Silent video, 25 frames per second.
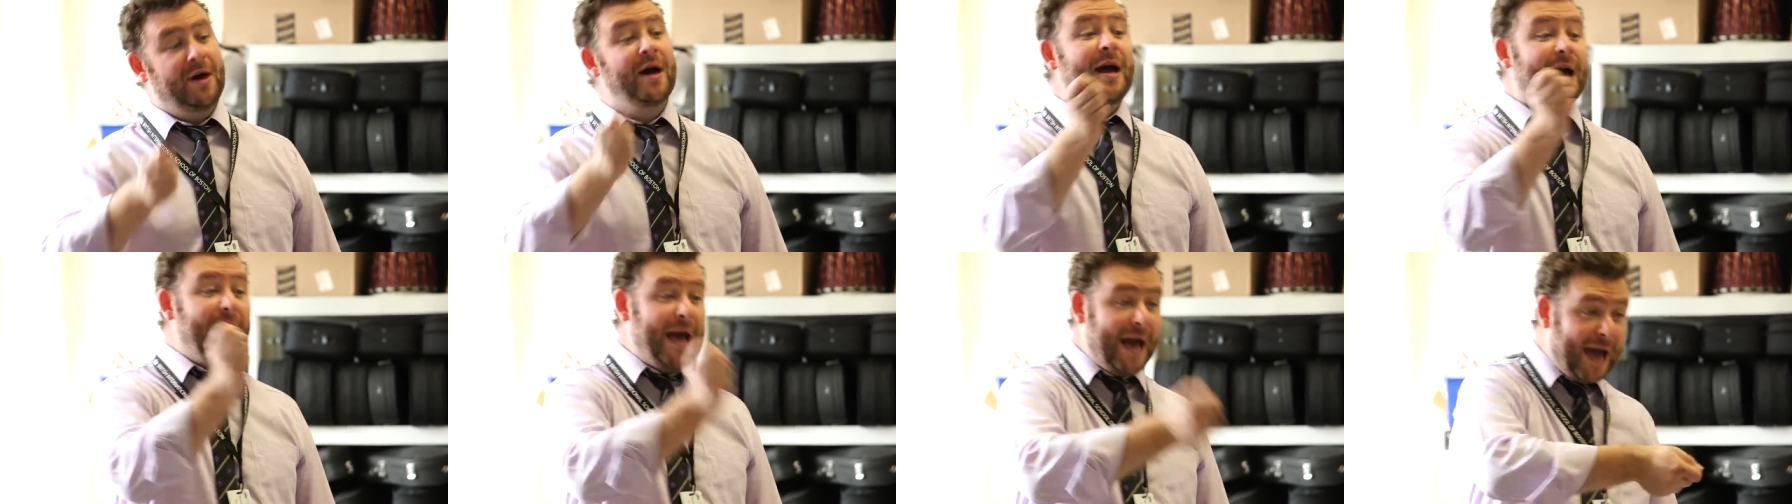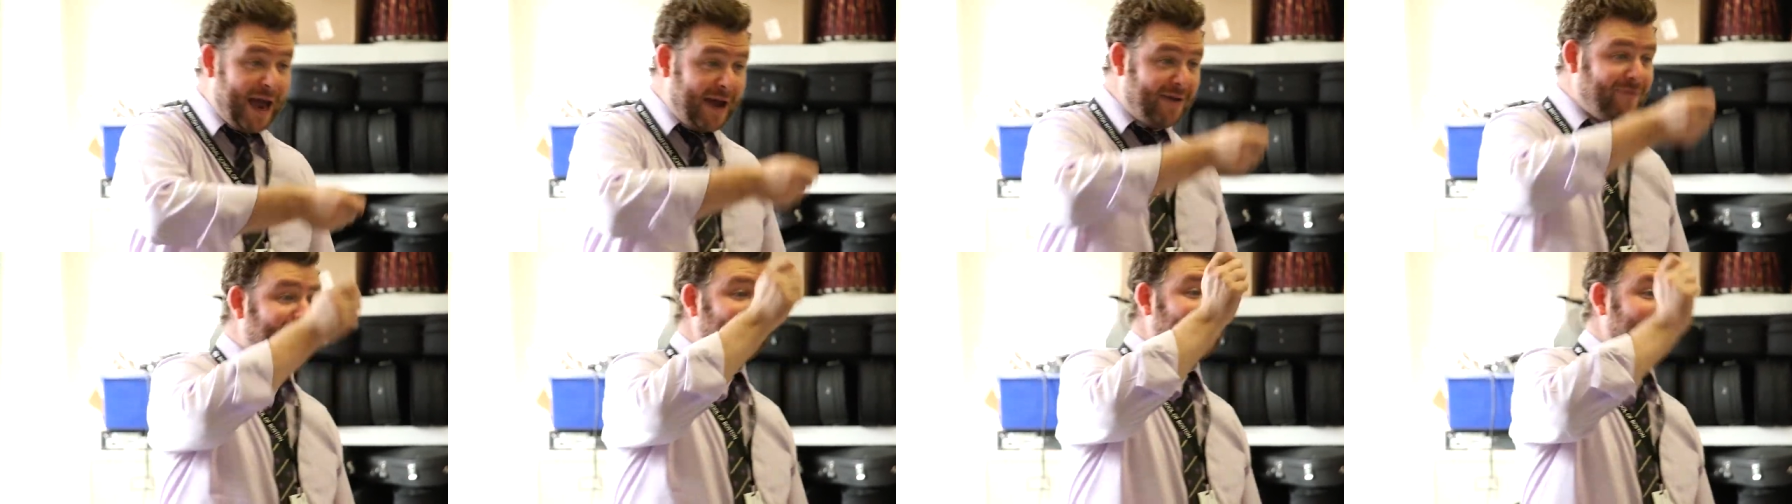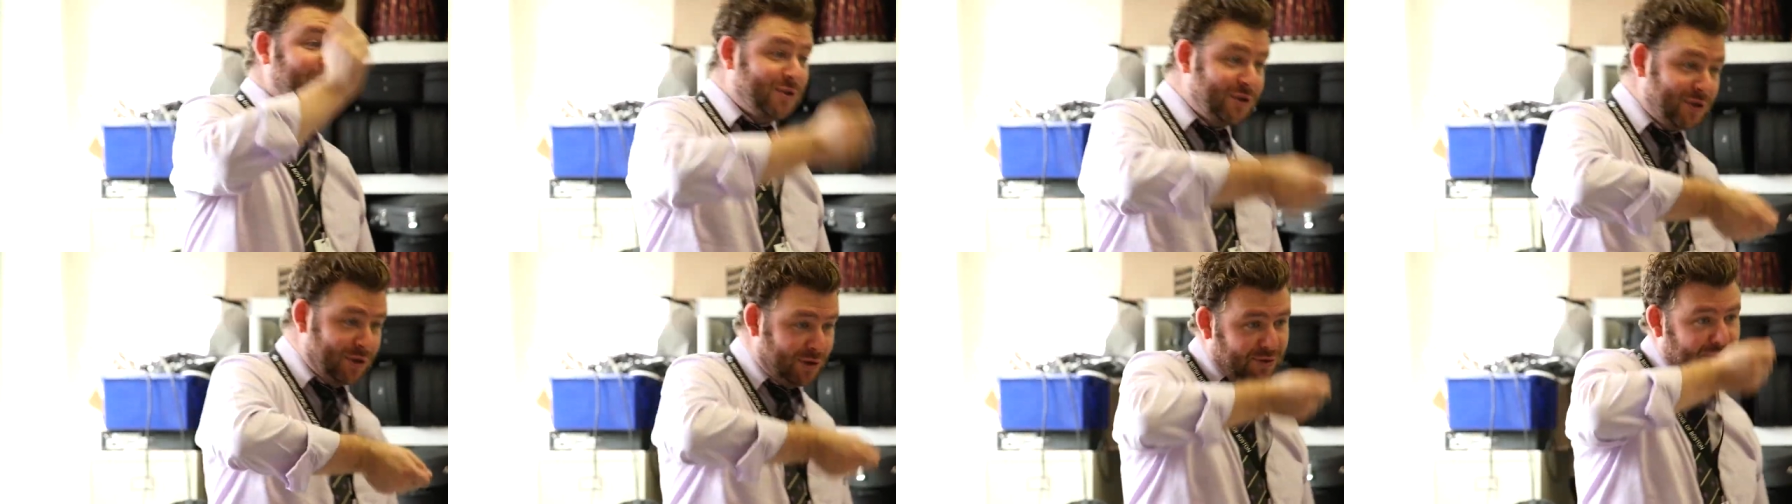The knock-on
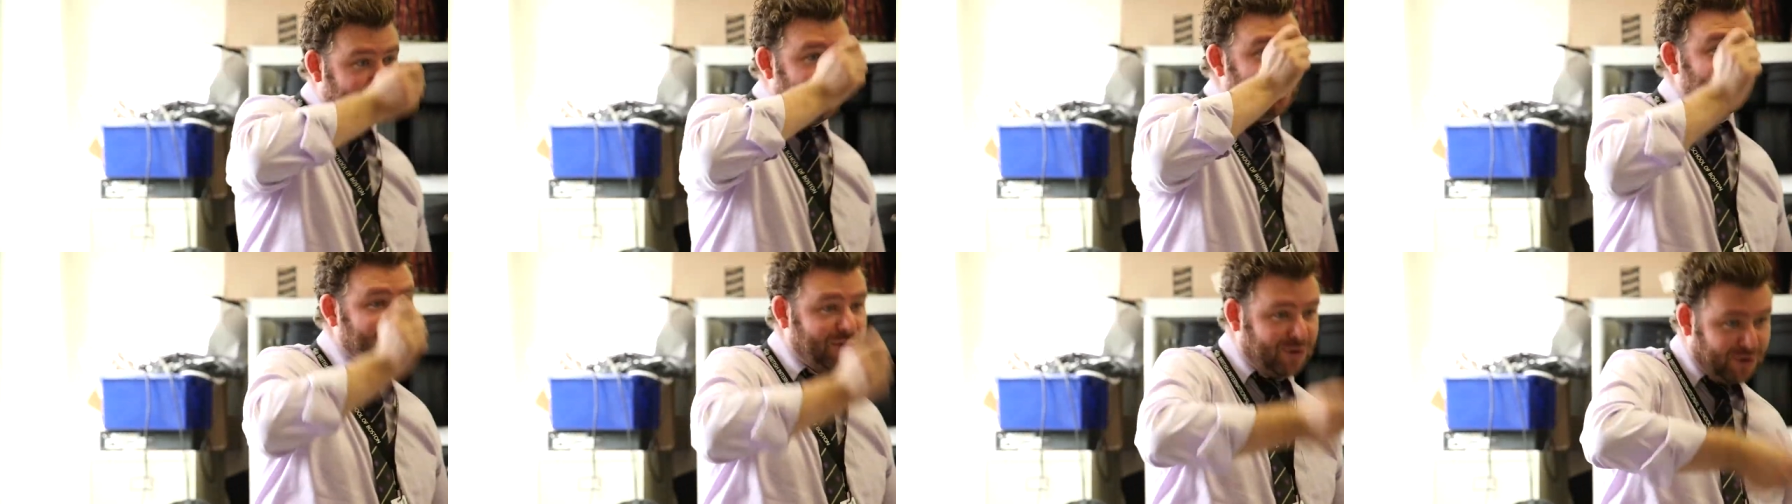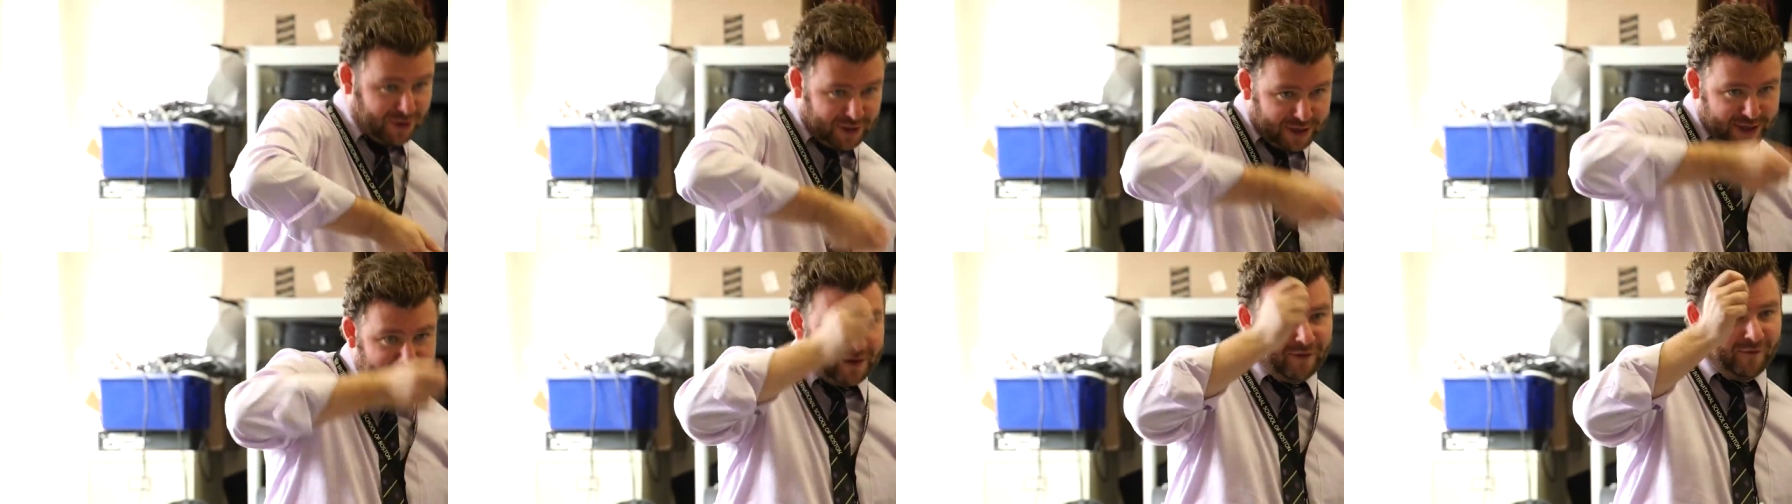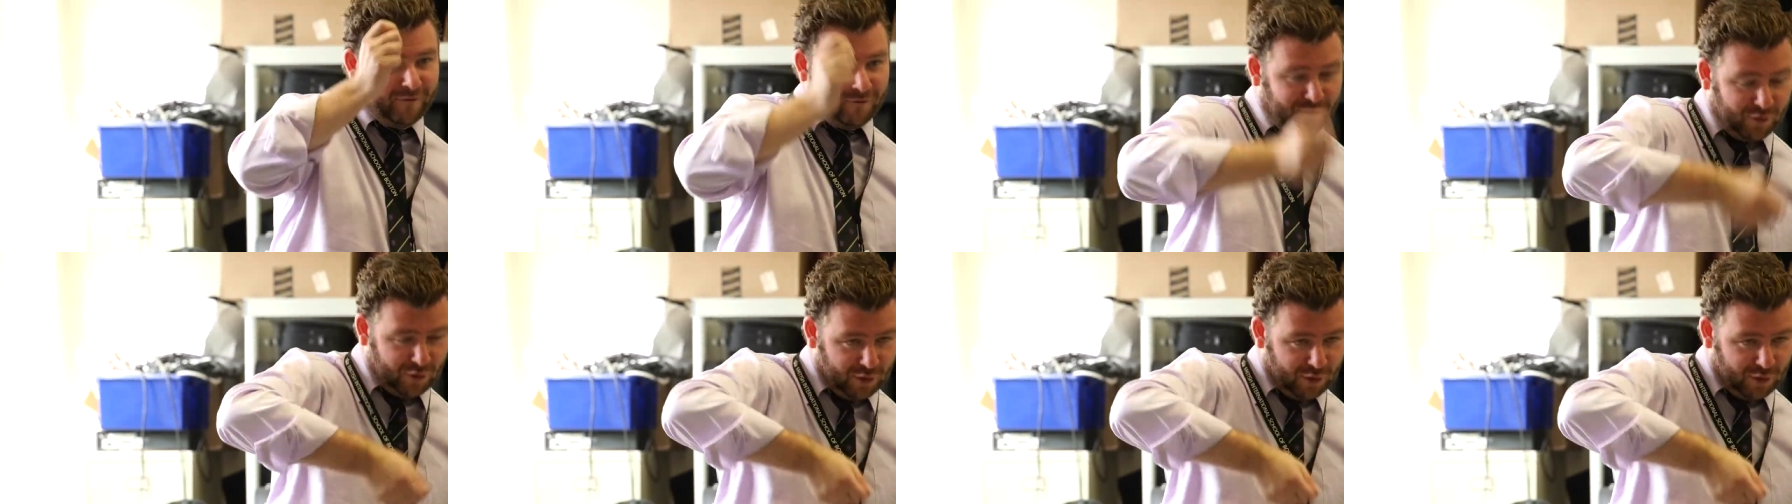effect of things is